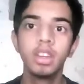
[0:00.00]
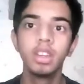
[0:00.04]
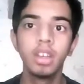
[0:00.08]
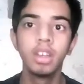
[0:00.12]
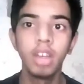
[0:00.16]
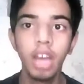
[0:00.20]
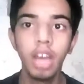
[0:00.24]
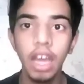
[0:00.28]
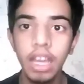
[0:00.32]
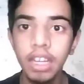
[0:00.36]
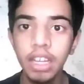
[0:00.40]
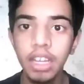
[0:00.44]

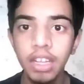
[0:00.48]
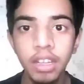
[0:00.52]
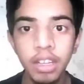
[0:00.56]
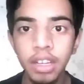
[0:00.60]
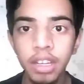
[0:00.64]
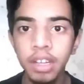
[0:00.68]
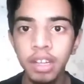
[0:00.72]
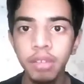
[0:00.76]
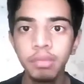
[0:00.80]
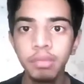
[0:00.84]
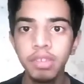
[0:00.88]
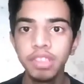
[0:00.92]
high
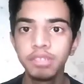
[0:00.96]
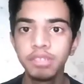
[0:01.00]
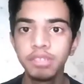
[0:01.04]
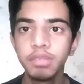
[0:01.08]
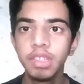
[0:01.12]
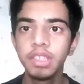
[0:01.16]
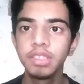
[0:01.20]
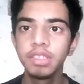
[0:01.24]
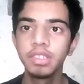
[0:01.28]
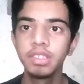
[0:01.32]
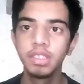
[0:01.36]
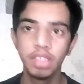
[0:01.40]
return
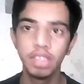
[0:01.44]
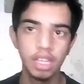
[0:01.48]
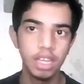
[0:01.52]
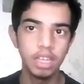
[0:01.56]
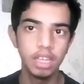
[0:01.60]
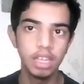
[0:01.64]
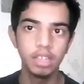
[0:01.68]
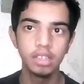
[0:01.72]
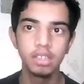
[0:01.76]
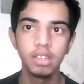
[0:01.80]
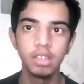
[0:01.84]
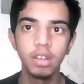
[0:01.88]
investments
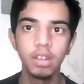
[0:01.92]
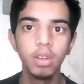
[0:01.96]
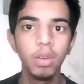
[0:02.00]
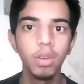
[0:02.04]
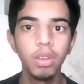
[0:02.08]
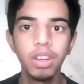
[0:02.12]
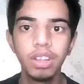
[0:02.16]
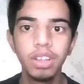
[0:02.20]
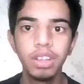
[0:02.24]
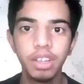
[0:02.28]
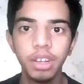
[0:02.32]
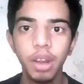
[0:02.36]
and low
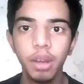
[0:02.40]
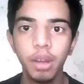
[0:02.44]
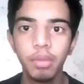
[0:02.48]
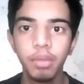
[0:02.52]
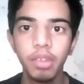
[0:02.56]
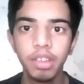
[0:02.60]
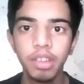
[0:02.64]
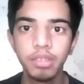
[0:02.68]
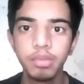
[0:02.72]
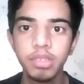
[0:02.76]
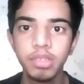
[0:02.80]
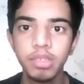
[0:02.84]
return
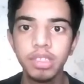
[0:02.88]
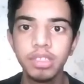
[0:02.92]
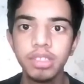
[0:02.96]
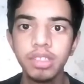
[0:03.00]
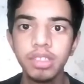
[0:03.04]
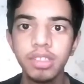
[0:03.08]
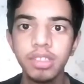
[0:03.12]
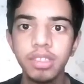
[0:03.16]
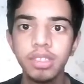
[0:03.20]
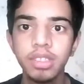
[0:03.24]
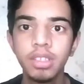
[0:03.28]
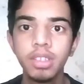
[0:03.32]
investments.
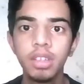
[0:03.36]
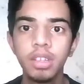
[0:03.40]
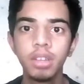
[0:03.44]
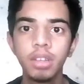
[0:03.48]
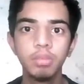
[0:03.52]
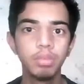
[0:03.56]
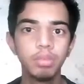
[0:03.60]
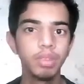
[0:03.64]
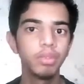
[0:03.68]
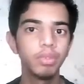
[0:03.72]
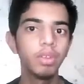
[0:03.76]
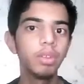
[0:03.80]

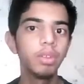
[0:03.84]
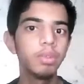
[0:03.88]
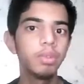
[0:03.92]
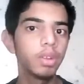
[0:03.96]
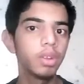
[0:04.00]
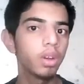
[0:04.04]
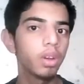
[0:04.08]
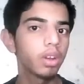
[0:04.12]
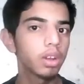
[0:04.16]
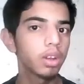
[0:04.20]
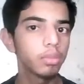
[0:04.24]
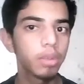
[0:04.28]
Before we
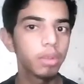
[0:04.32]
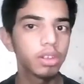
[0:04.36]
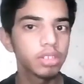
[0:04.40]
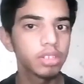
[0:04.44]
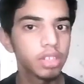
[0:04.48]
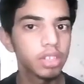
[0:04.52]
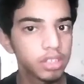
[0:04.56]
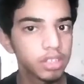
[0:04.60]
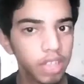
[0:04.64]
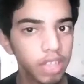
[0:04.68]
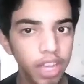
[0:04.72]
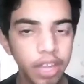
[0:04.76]
talk about
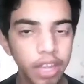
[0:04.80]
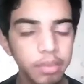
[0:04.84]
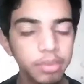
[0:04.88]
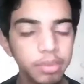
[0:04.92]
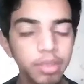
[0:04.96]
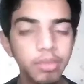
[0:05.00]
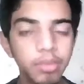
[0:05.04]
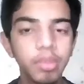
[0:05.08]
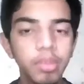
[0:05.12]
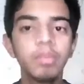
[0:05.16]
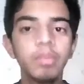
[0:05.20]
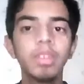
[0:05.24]
the types
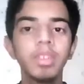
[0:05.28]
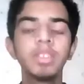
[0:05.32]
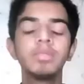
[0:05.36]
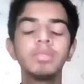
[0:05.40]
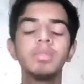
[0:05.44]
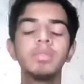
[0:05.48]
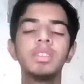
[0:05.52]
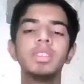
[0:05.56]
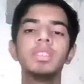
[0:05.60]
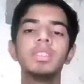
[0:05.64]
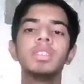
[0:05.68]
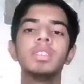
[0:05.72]
of
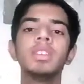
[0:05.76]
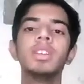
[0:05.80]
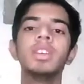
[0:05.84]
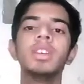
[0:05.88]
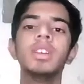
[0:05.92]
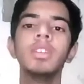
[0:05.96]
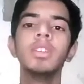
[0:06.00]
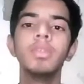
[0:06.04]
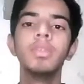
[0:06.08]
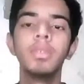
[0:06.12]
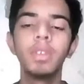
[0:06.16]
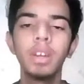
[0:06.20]
investment,
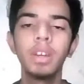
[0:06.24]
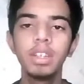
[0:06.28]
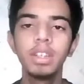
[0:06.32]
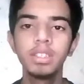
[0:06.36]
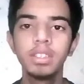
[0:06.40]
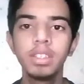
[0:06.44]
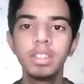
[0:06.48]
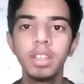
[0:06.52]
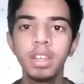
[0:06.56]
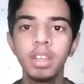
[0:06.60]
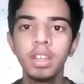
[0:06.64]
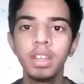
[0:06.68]
first
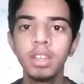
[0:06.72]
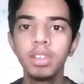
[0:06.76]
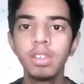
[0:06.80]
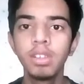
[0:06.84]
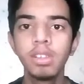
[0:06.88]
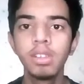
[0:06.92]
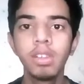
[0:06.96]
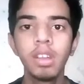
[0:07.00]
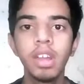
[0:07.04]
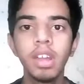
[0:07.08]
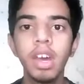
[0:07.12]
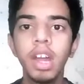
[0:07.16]
you
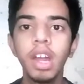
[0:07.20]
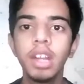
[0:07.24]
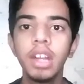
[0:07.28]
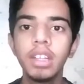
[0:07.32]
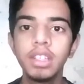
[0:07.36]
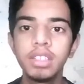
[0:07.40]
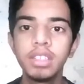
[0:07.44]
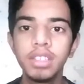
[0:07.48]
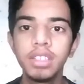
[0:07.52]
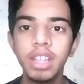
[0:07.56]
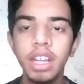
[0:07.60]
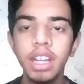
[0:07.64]
gotta
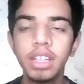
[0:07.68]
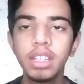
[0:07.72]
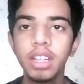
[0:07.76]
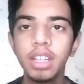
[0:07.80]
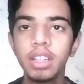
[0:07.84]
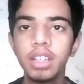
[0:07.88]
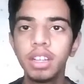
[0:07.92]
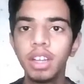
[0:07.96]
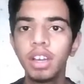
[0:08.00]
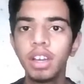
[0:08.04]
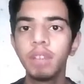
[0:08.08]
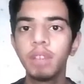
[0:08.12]
understand the
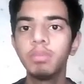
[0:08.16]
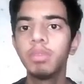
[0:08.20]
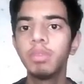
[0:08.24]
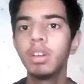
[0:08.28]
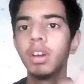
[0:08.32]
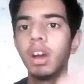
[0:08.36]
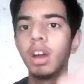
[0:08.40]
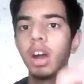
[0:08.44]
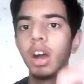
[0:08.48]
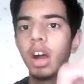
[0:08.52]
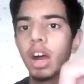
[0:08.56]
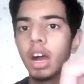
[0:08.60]
term
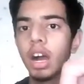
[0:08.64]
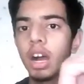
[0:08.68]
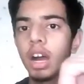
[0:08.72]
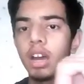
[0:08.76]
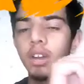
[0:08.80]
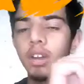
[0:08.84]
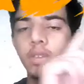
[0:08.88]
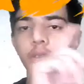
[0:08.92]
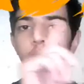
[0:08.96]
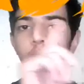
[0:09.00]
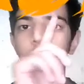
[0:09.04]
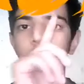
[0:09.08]

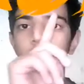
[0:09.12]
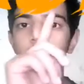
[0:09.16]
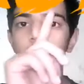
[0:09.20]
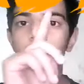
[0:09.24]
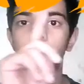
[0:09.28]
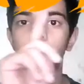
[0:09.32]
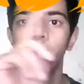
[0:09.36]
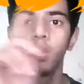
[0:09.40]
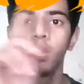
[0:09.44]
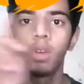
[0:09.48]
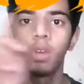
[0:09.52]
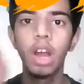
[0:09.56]

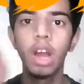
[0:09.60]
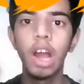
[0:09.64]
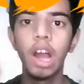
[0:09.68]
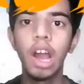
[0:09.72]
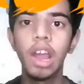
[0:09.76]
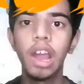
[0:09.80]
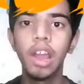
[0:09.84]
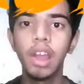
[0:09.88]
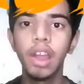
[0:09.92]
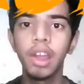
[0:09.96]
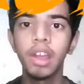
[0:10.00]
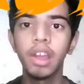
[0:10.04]

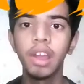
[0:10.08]
ROI.